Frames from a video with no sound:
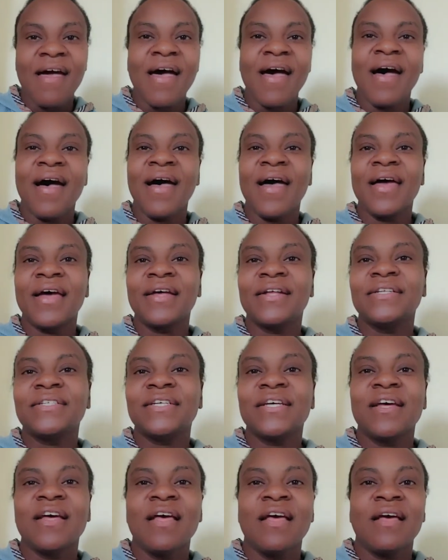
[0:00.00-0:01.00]

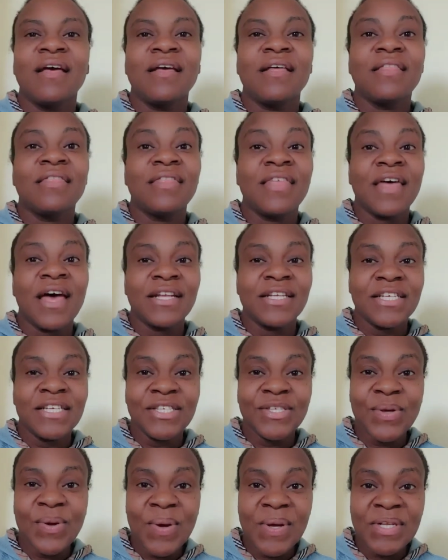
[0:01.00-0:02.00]
and that
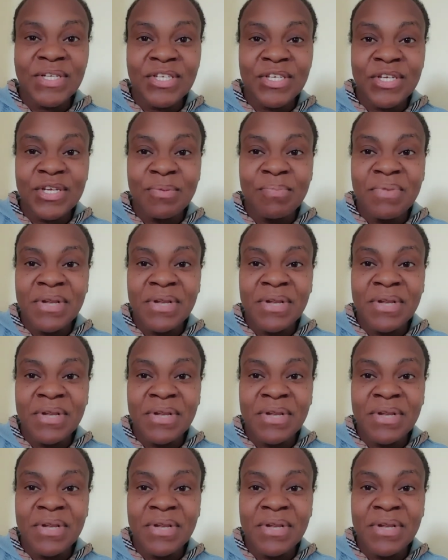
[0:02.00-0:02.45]
is going to